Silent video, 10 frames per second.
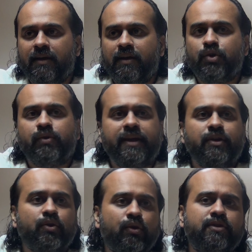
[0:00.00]
You can
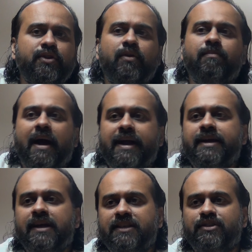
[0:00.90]
use your
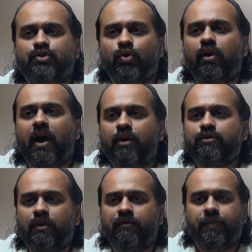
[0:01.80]
mind as a
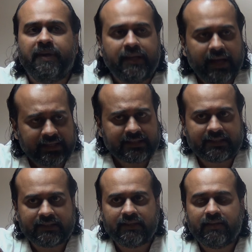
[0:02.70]
storehouse of opinions